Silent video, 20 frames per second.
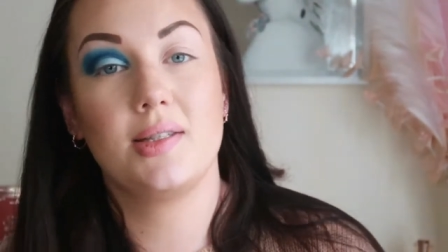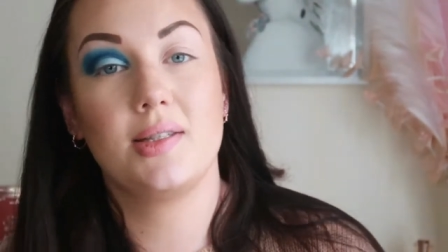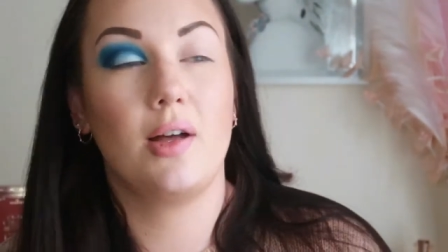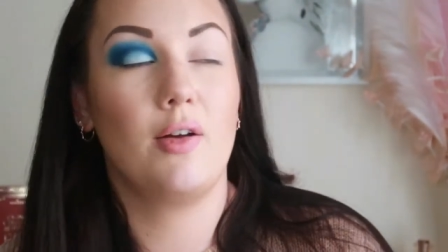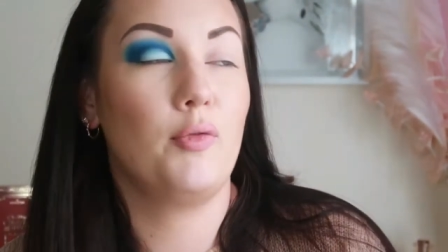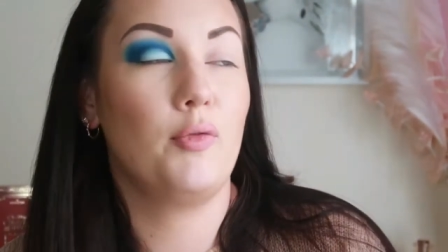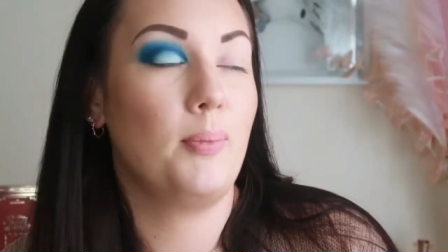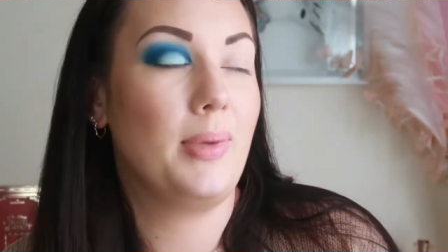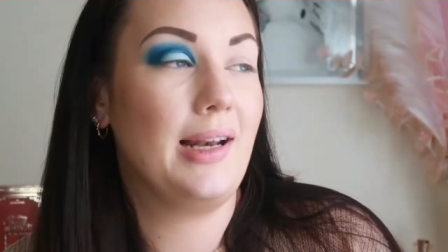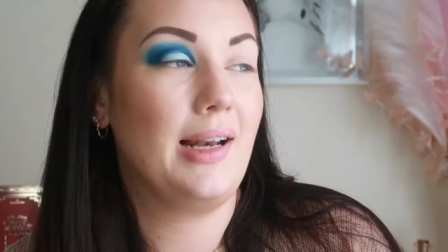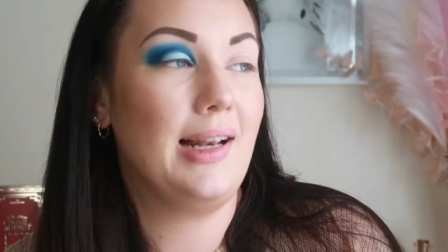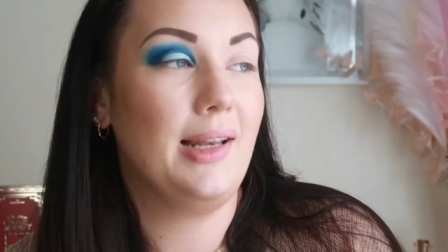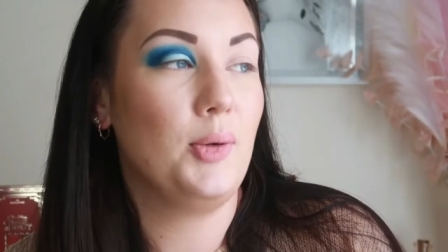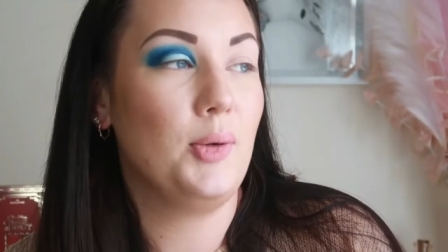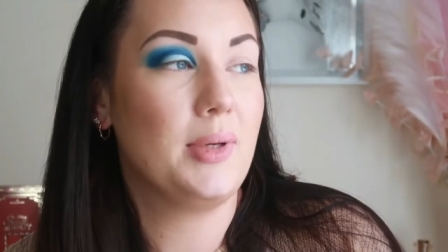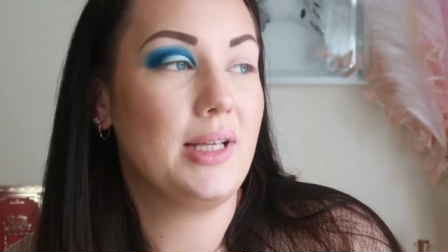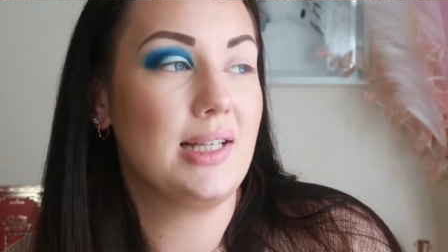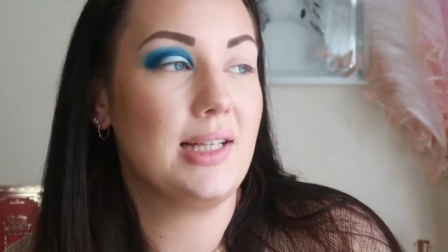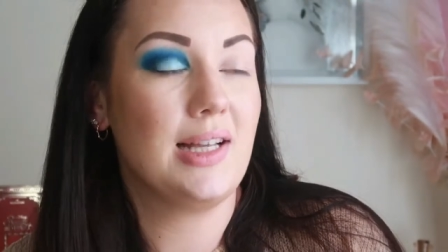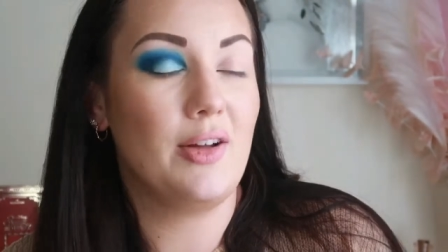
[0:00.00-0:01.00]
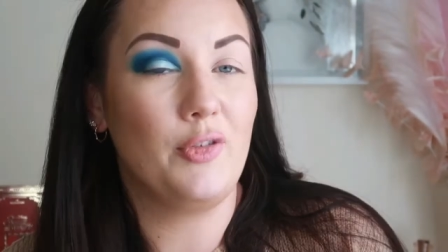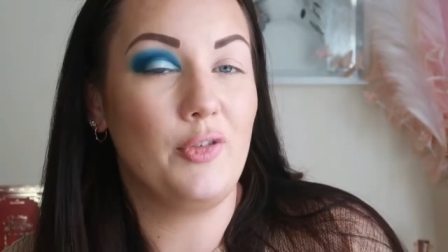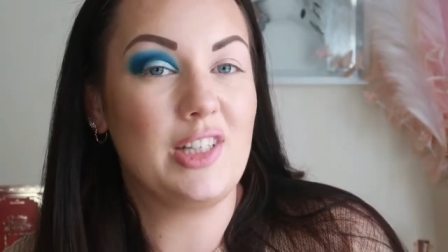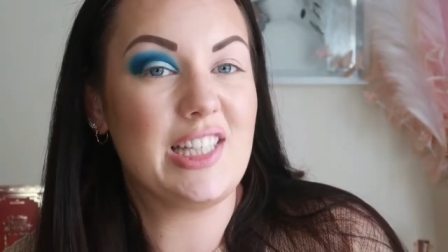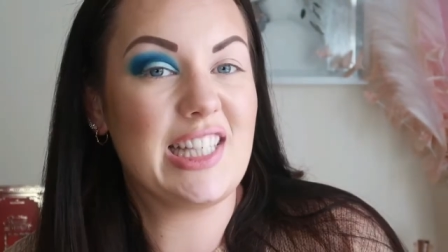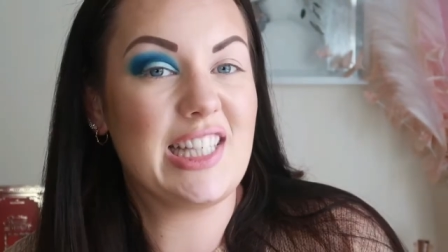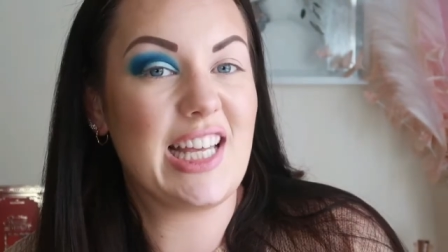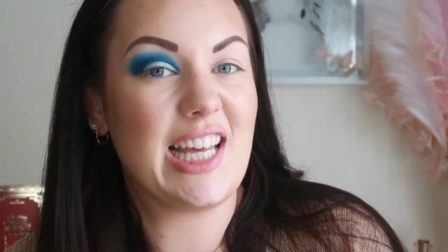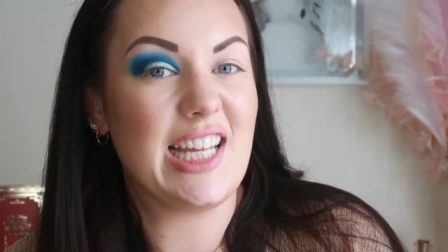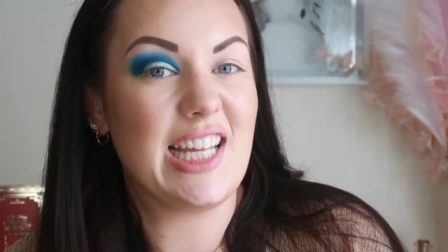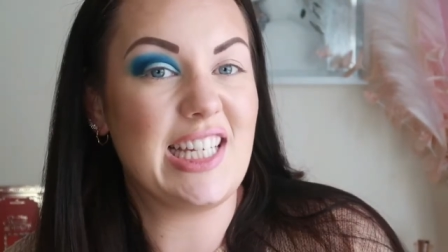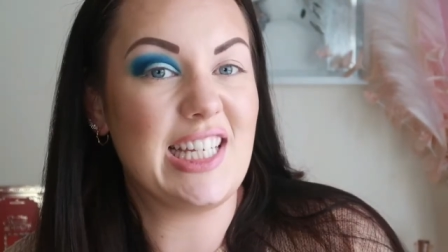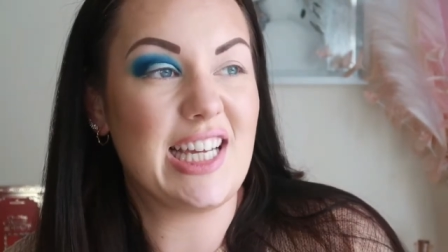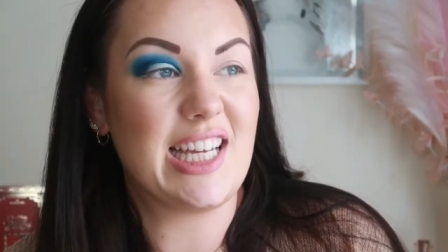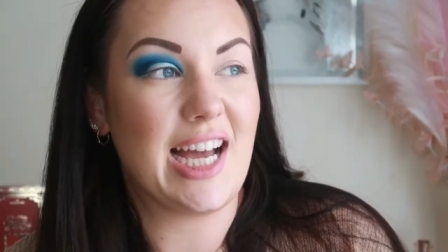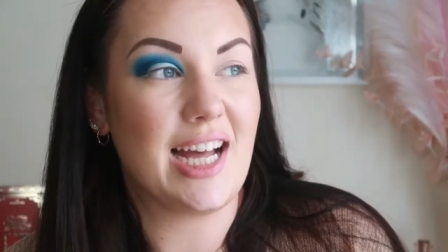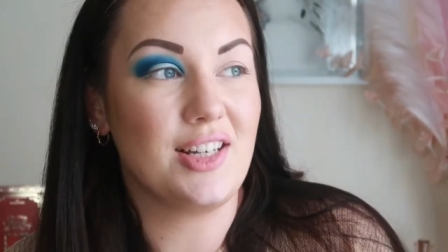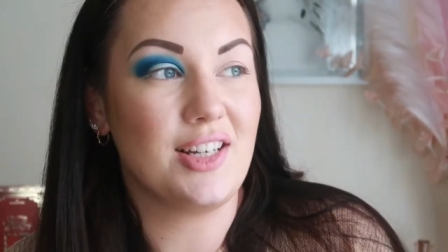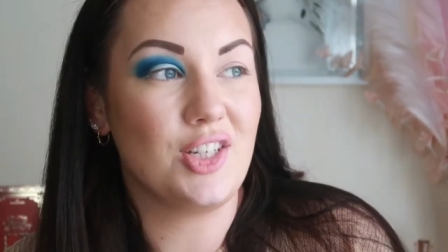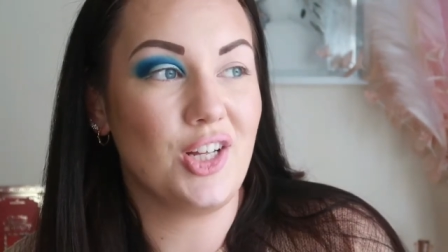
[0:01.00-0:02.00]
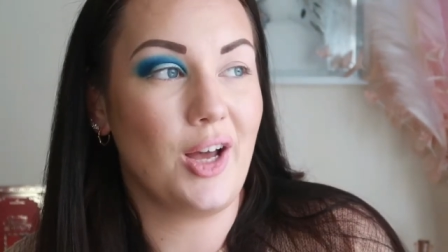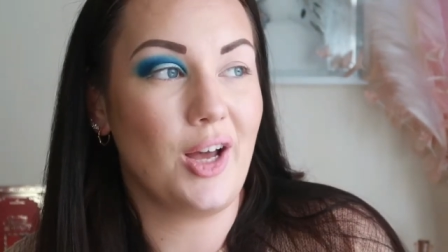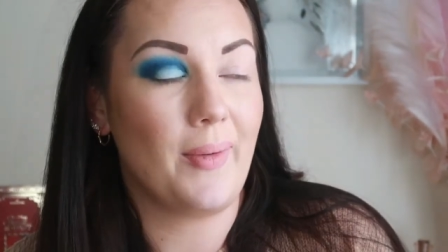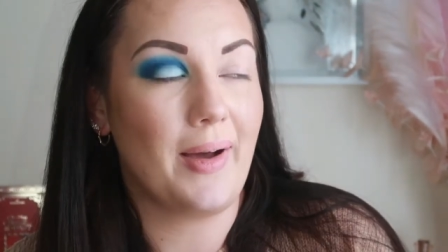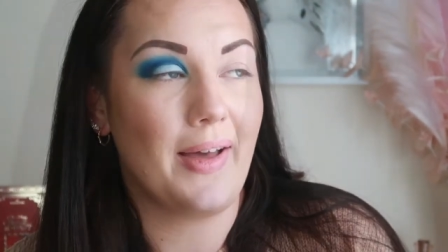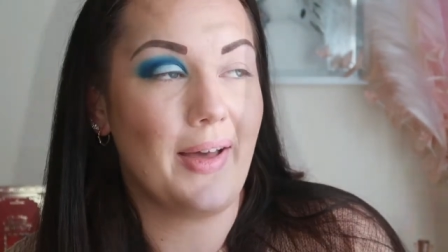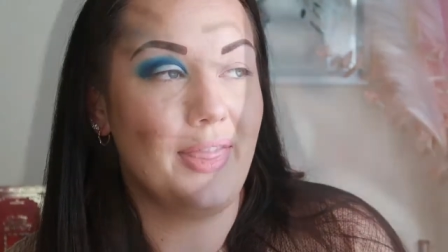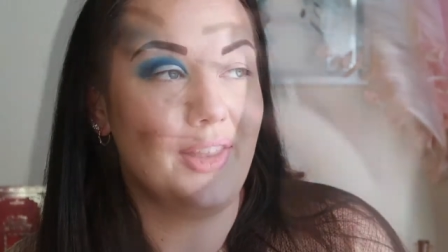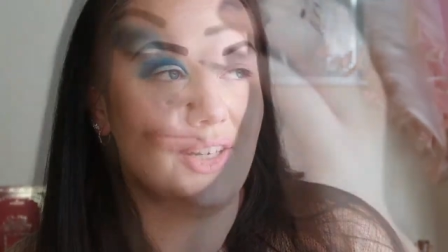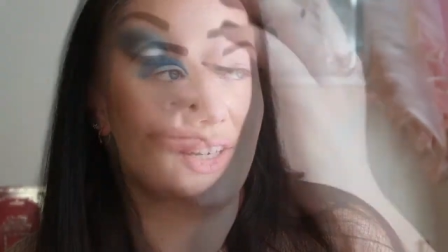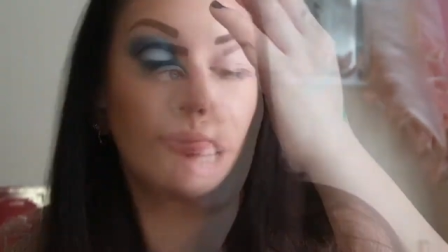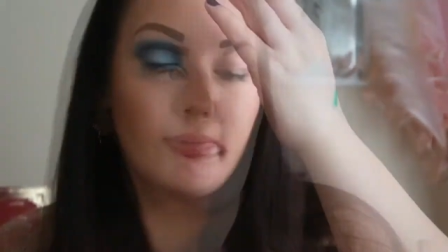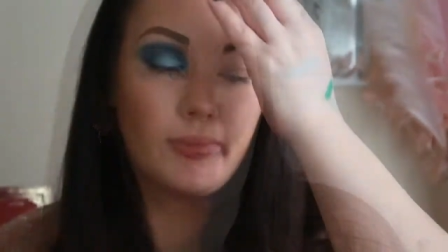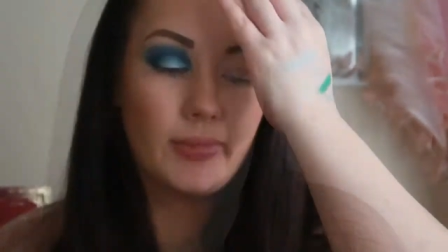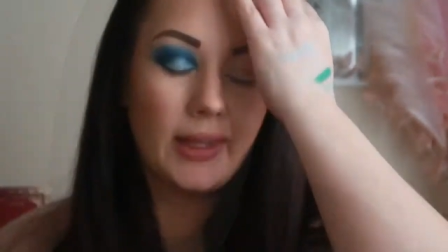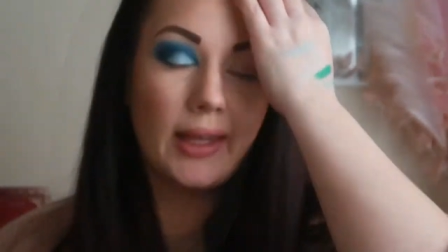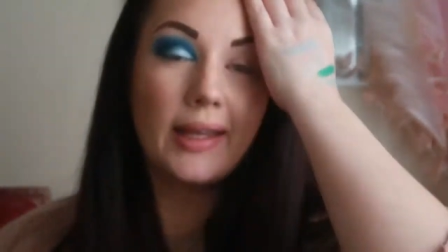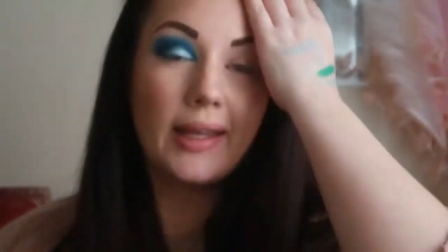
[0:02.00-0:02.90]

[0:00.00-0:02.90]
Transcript: so I've been a little bit of a scaredy cat to go out in the dark.